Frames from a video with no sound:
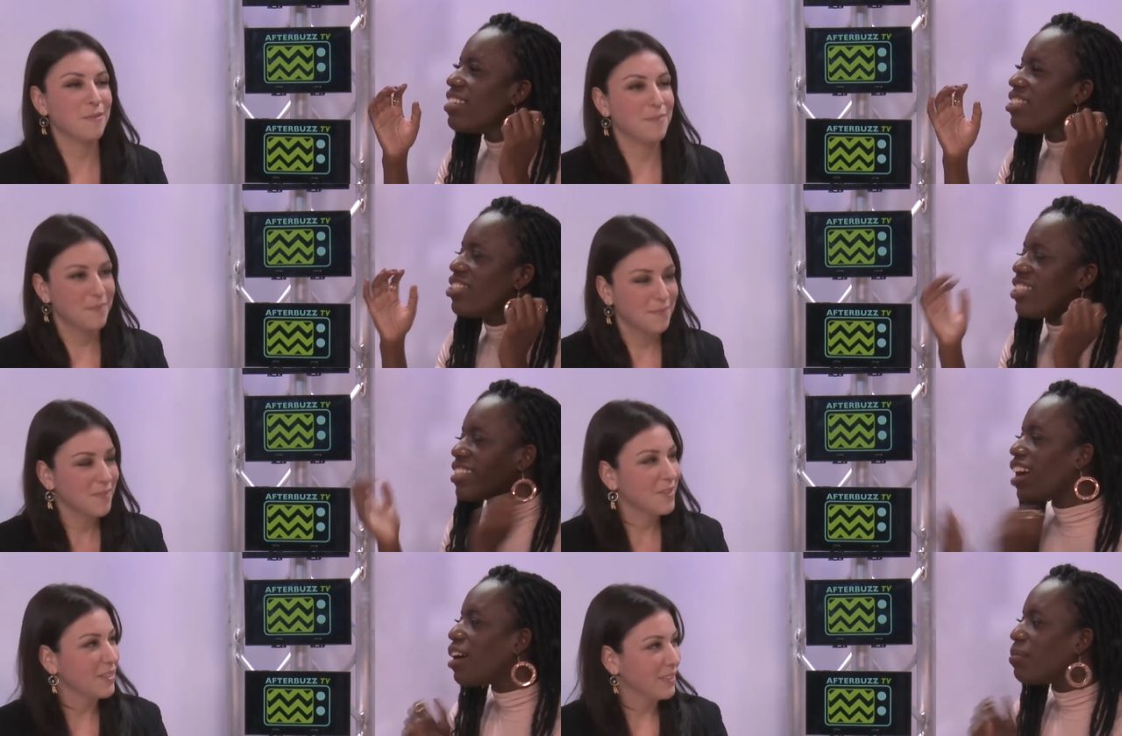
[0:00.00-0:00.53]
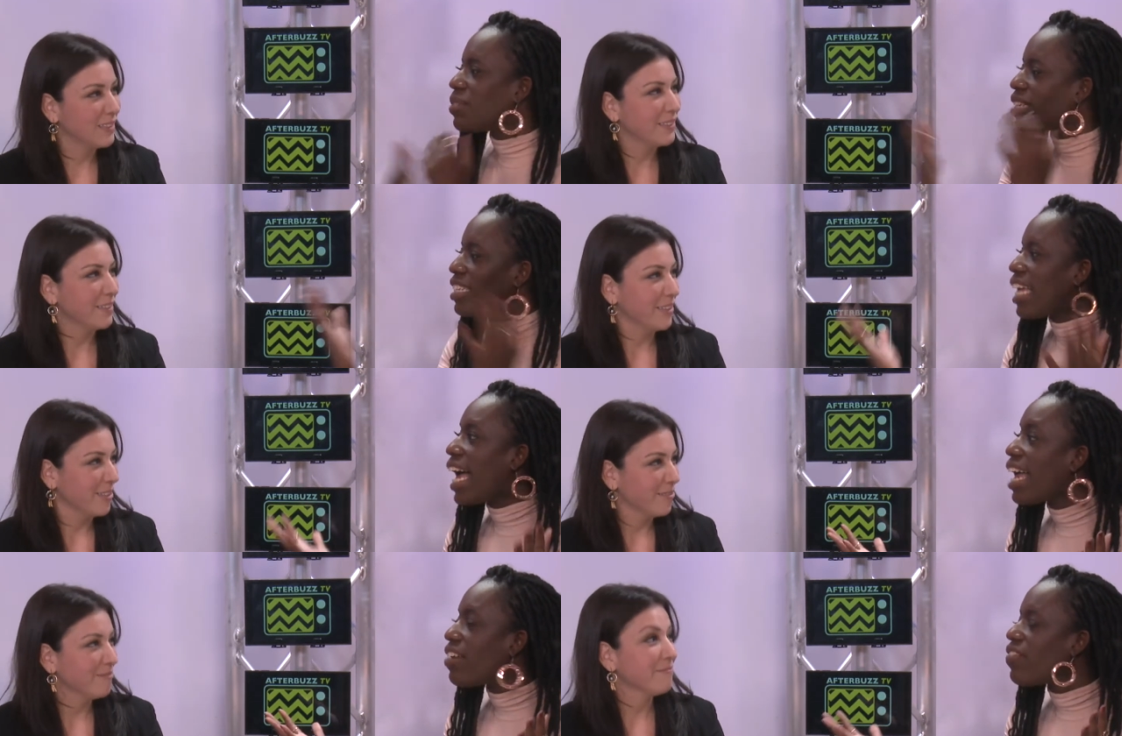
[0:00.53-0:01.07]
Speaker 1: just come to
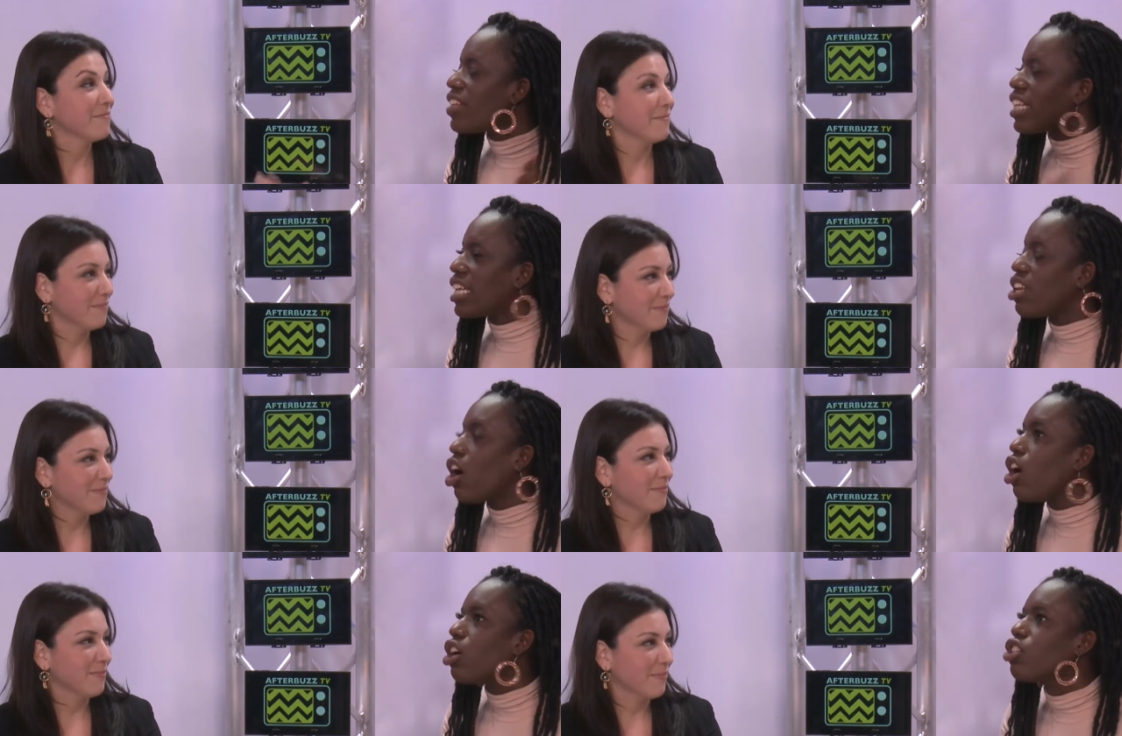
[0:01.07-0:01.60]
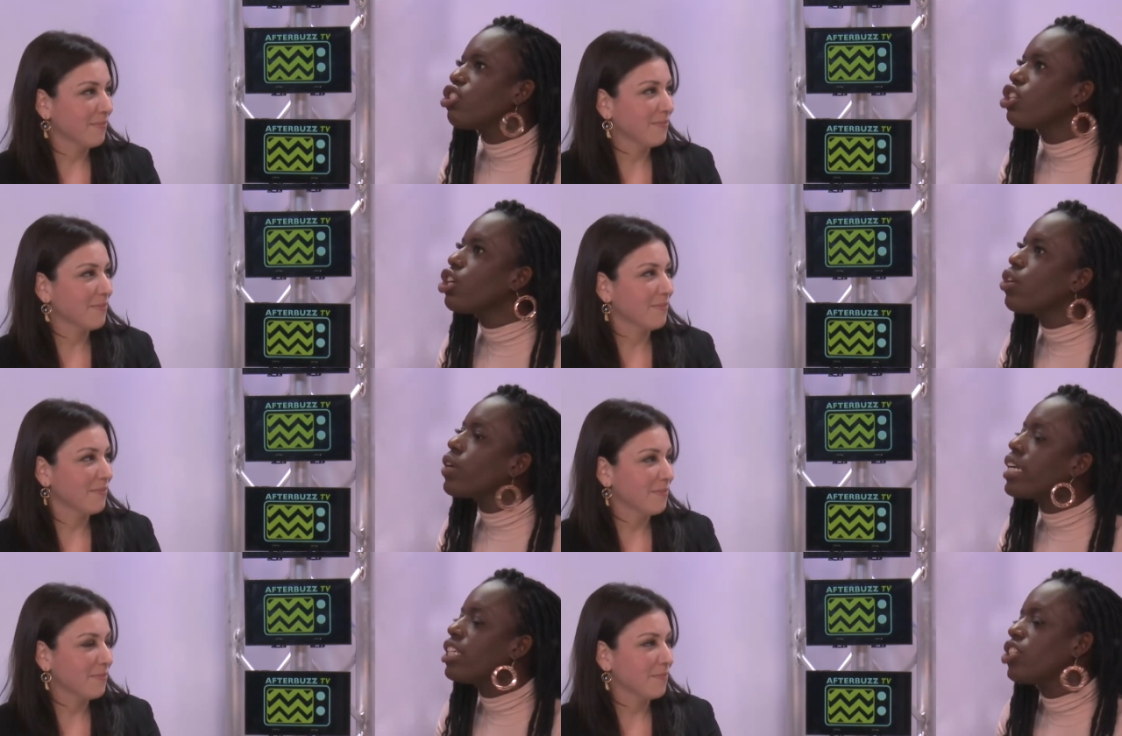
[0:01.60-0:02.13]
life and then
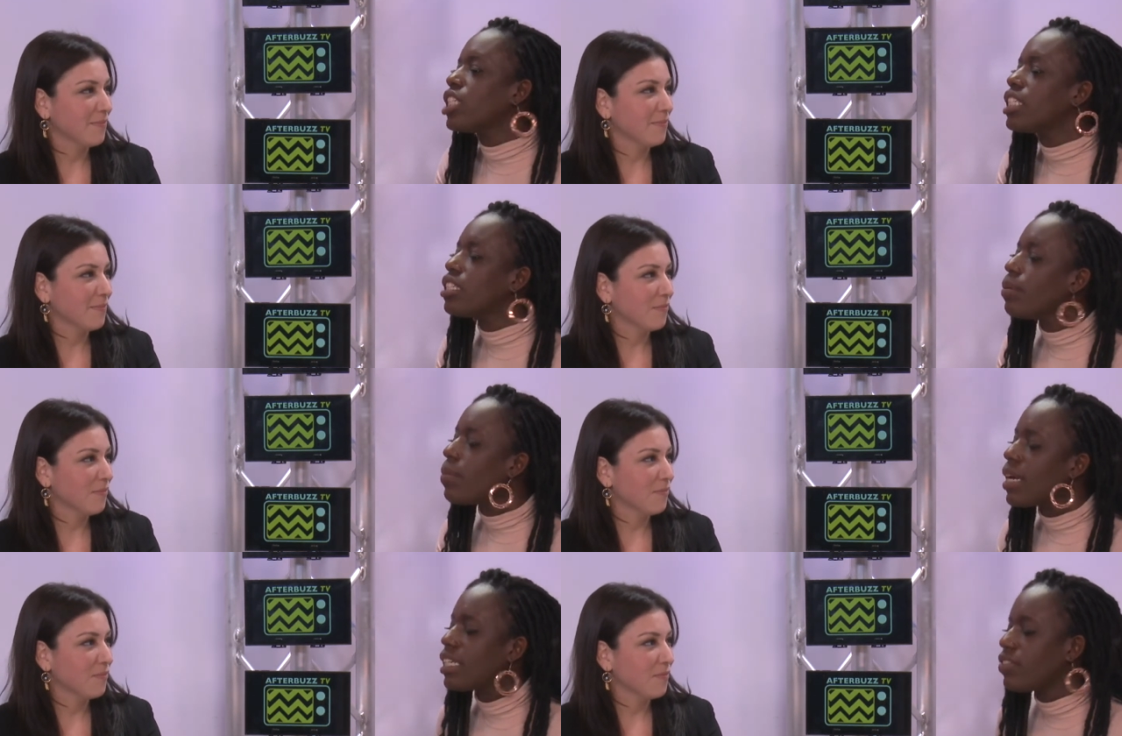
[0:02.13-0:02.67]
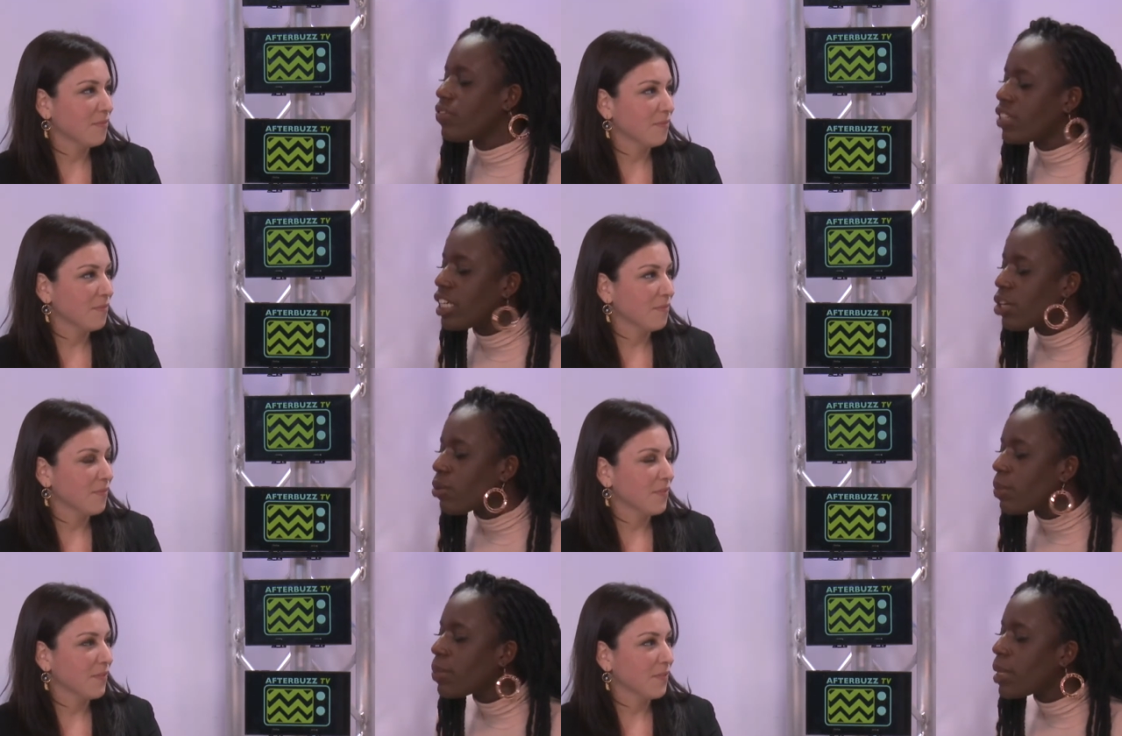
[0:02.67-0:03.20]
also it's just the best
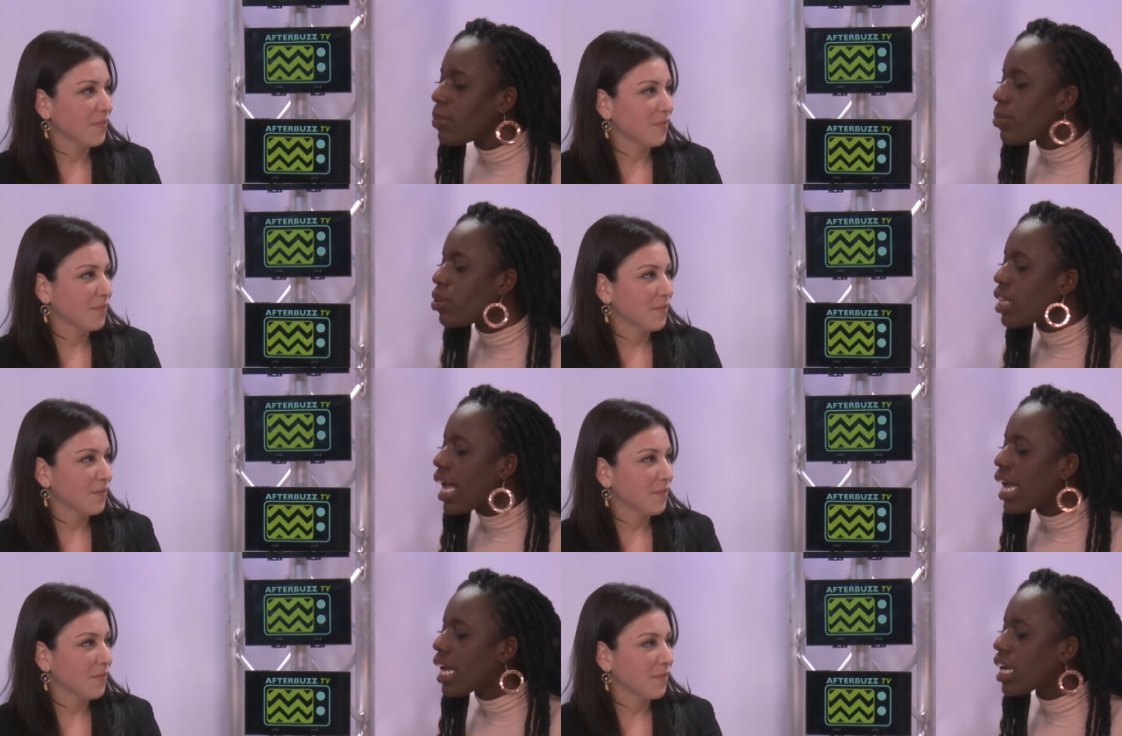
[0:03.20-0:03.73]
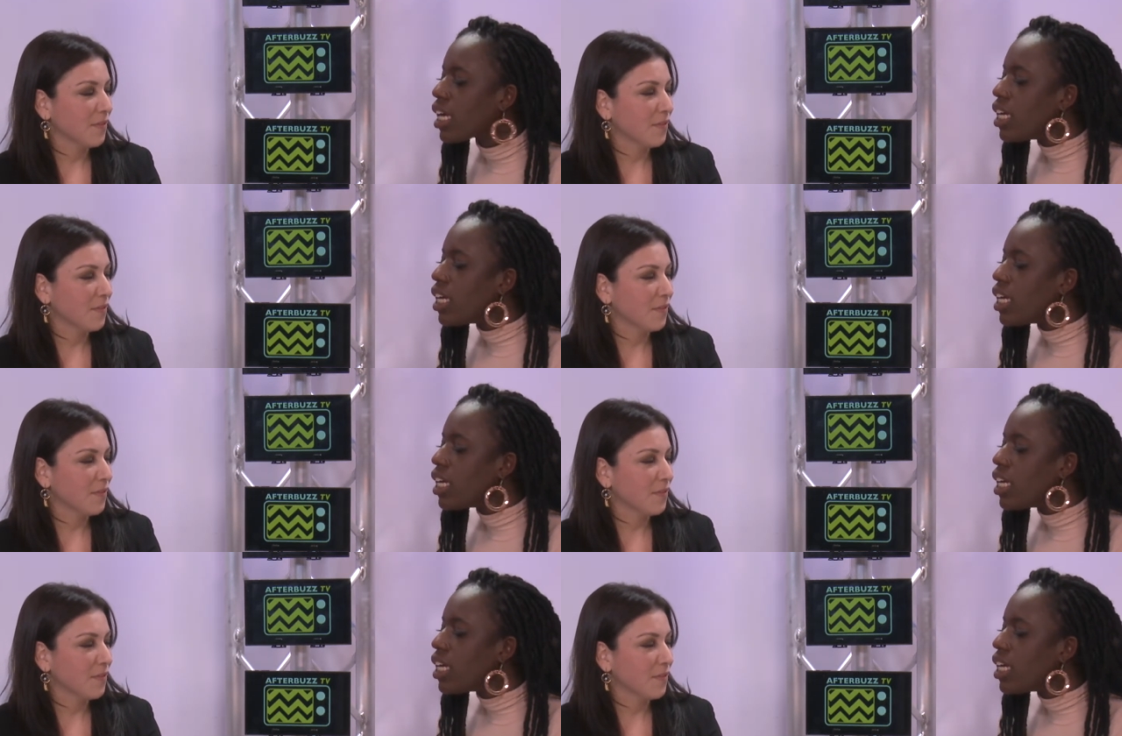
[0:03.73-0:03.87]
feeling when people like